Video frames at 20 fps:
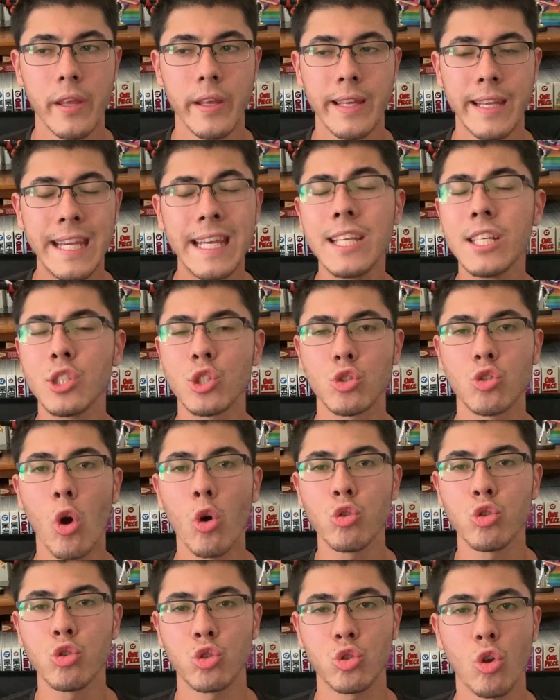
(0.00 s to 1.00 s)
he's
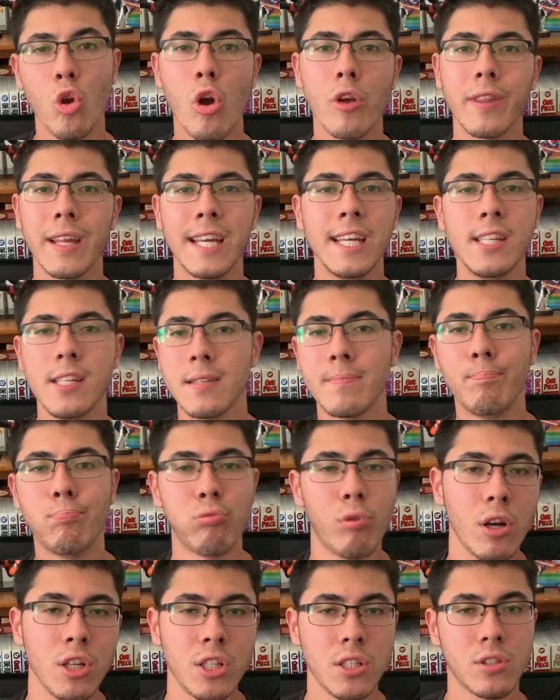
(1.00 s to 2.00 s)
so strong that he just
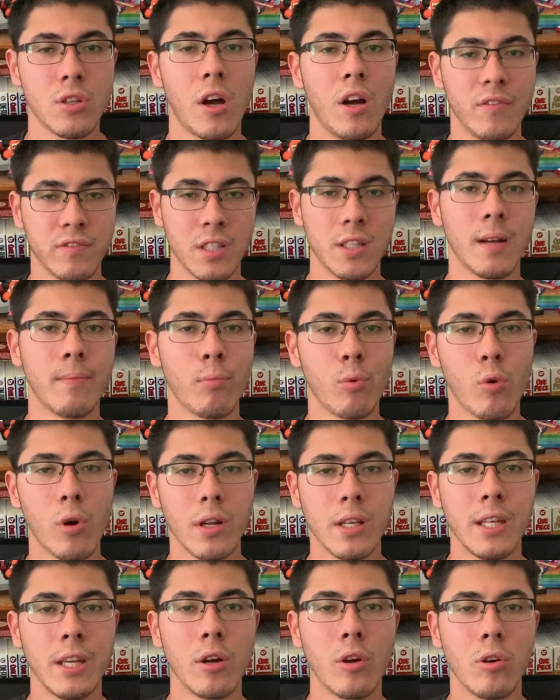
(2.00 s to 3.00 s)
brushes off the #1
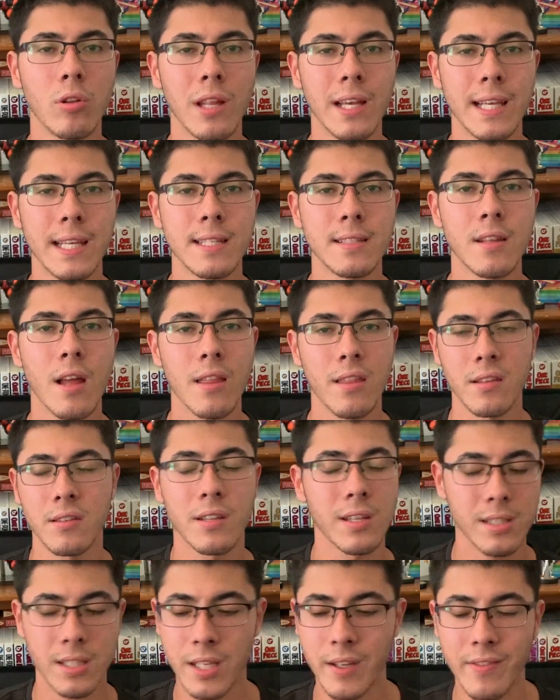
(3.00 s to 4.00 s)
hero like he's nothing.
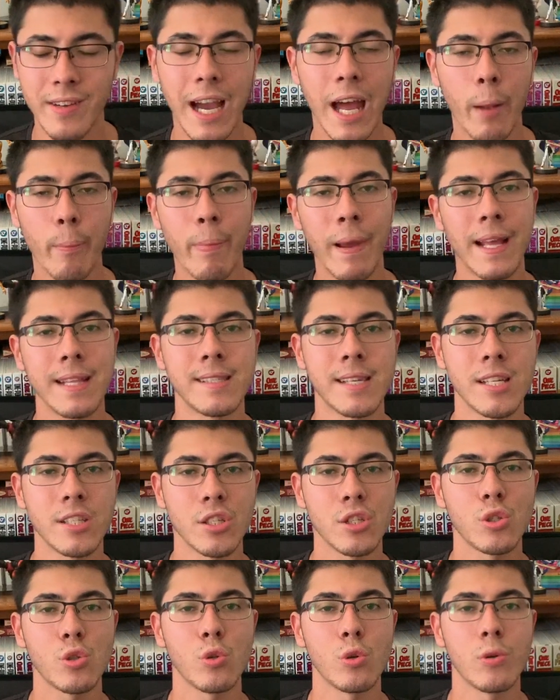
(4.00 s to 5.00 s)
Doesn't even gotta pay
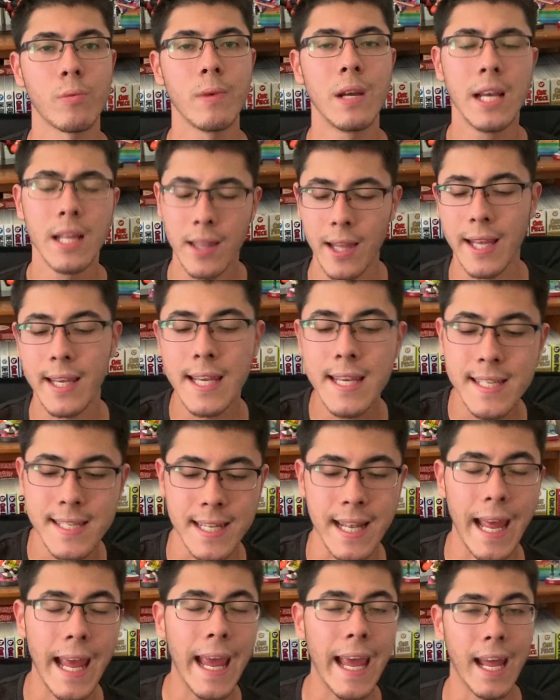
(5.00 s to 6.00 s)
attention to him. Like, he's
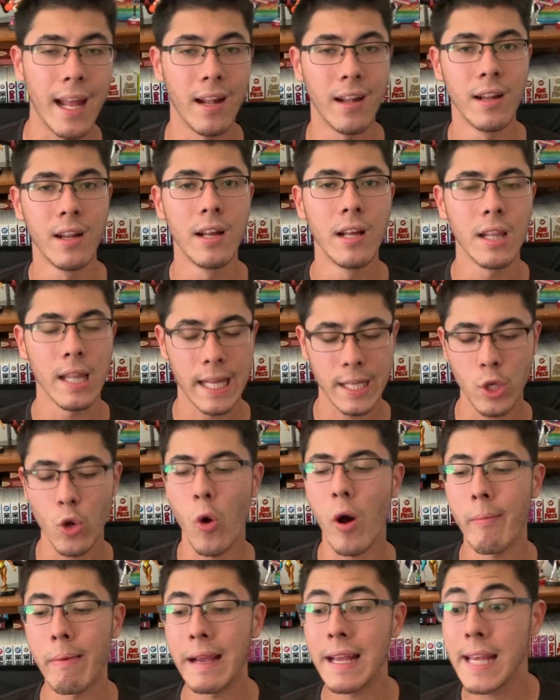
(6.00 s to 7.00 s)
an ant. Like, yo,
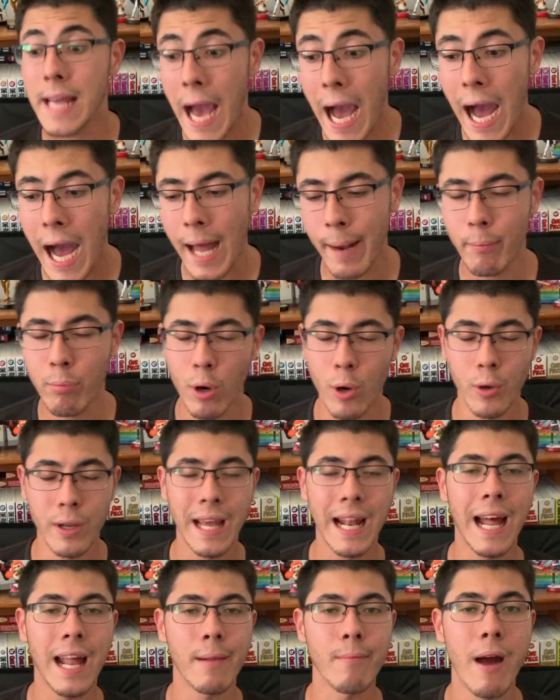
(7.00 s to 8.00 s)
I'm a god, bro.
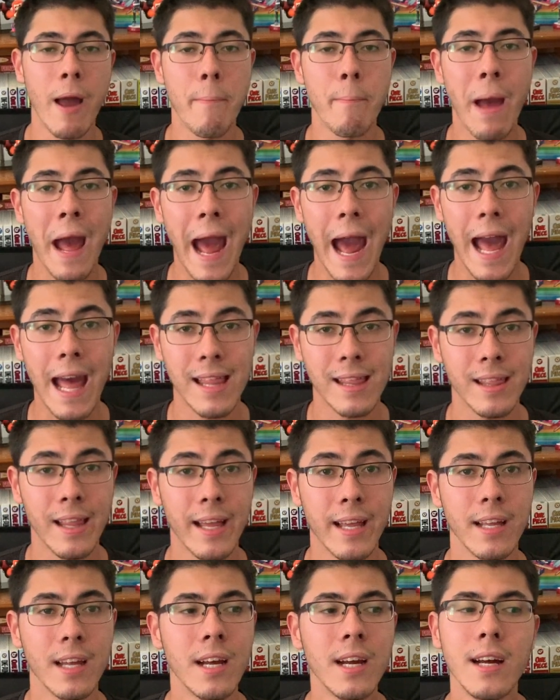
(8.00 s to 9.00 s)
Get out of my path.
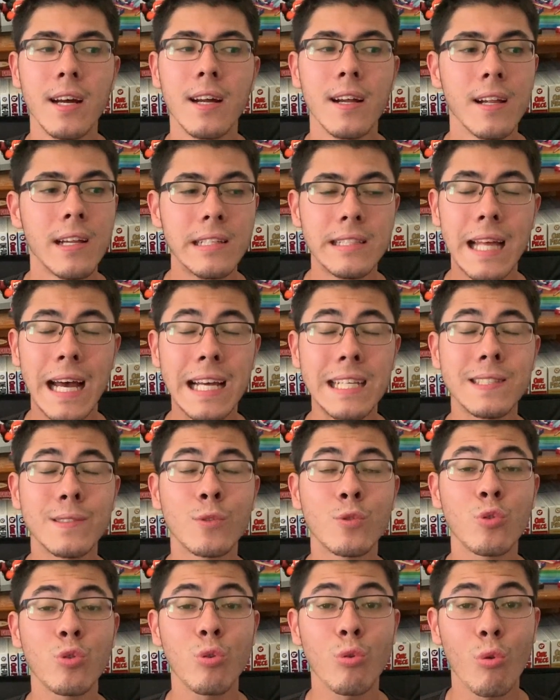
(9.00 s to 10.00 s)
Like, that's
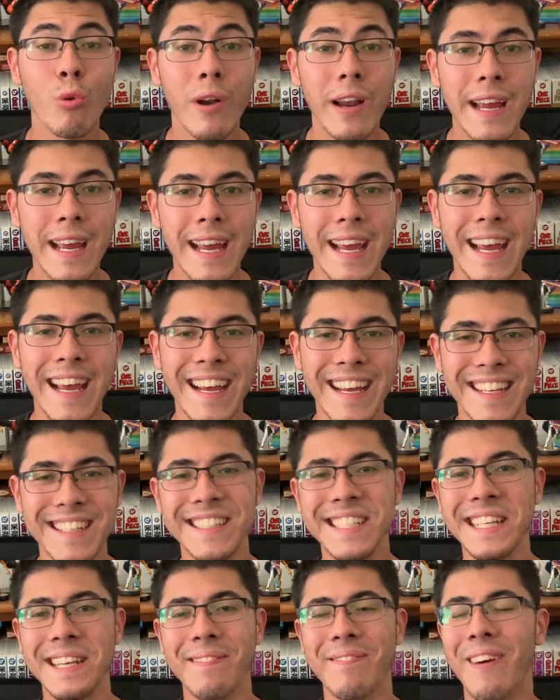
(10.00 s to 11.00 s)

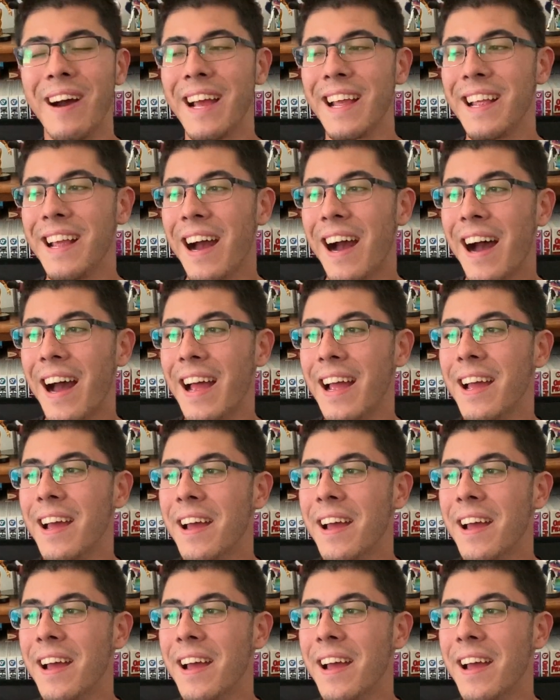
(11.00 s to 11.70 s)
crazy, my god.